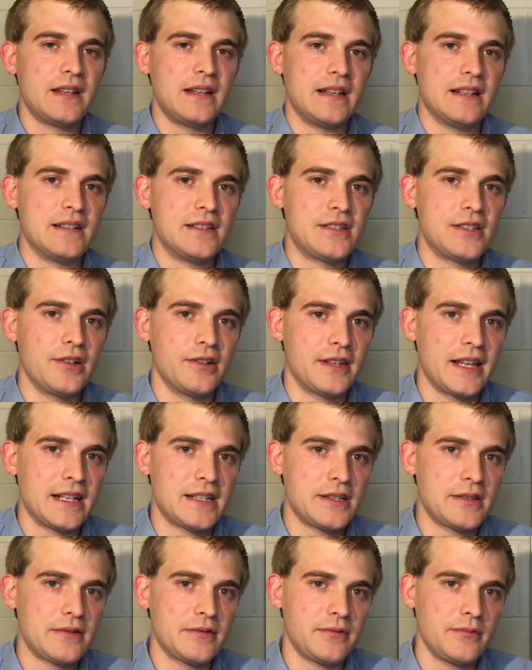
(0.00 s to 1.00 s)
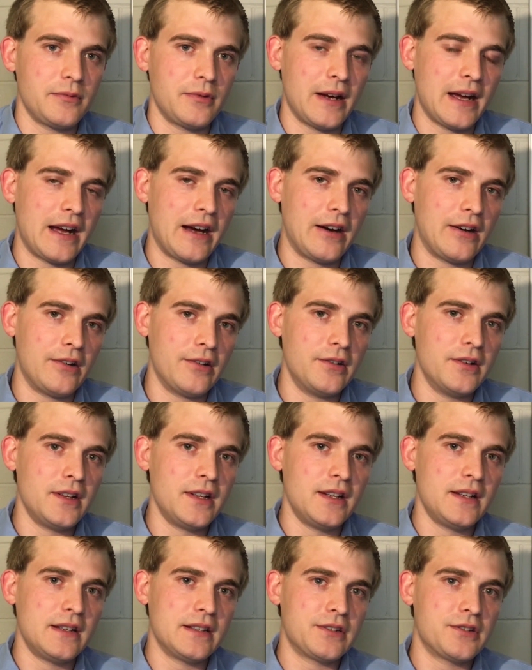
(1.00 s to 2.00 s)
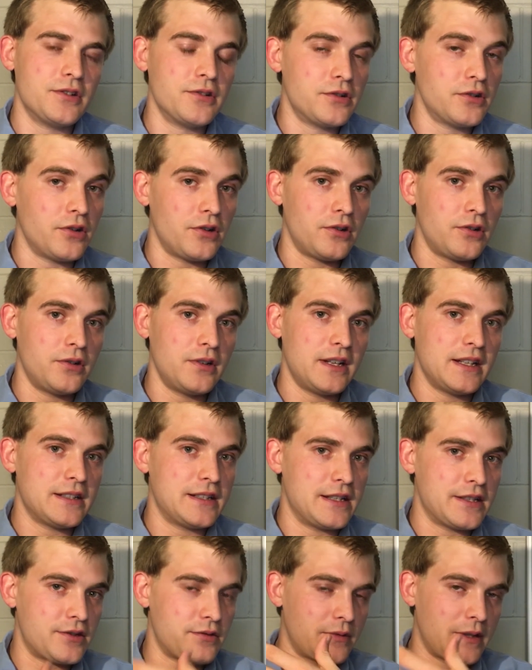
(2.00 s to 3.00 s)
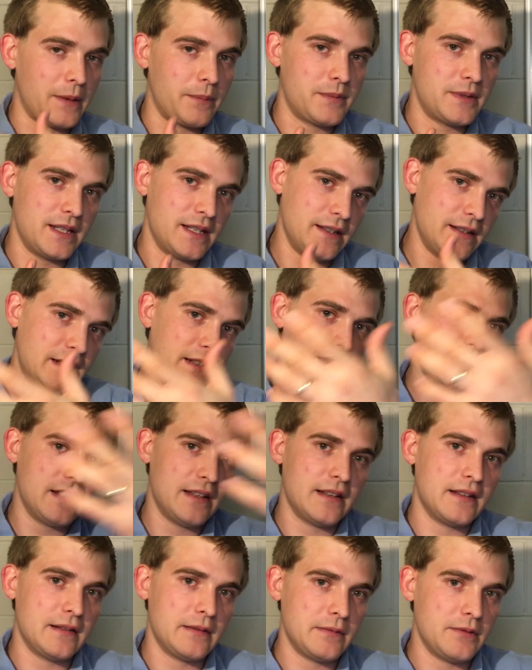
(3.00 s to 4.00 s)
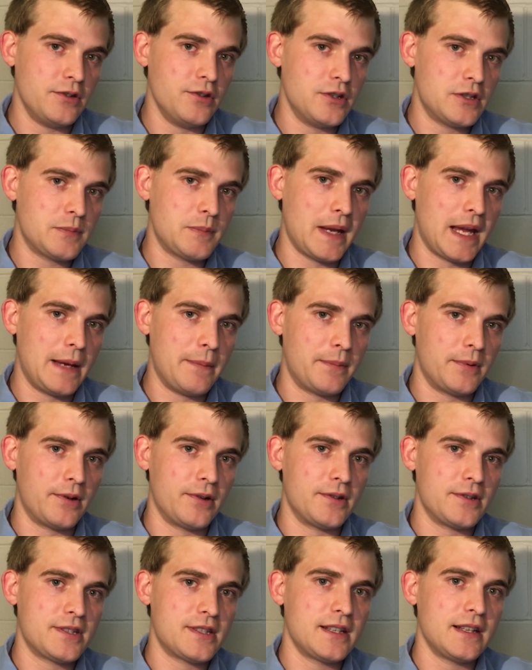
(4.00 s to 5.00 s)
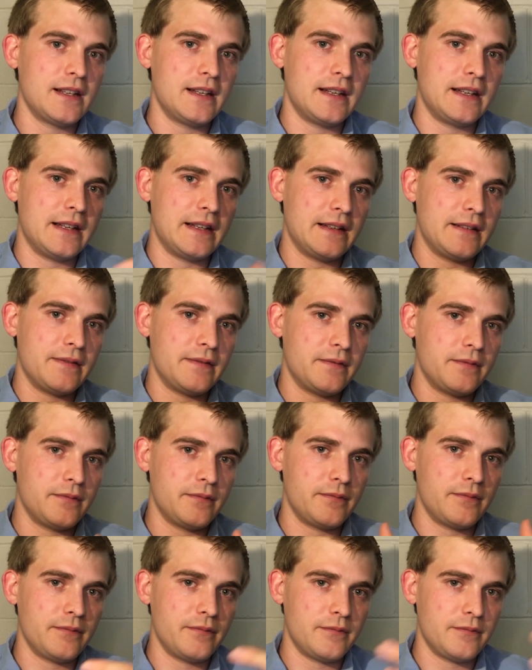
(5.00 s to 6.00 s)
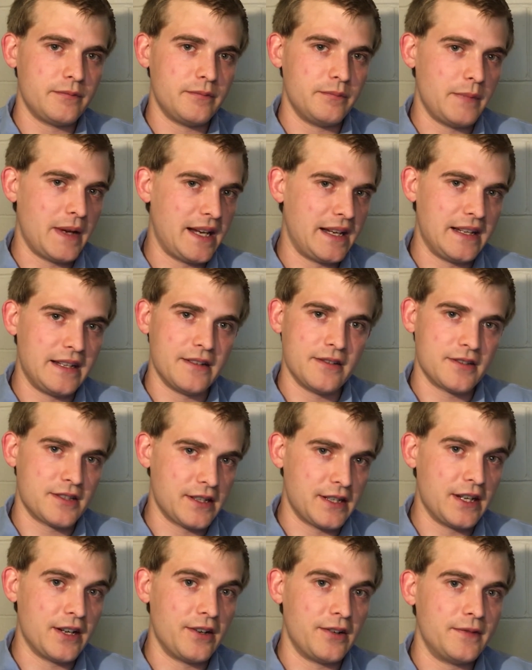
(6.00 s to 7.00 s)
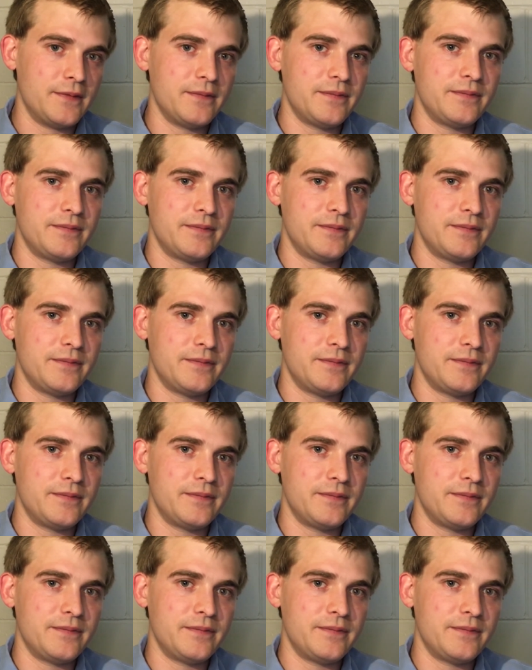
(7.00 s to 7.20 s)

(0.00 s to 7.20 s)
And so that's how Google disrupted newspapers many years ago.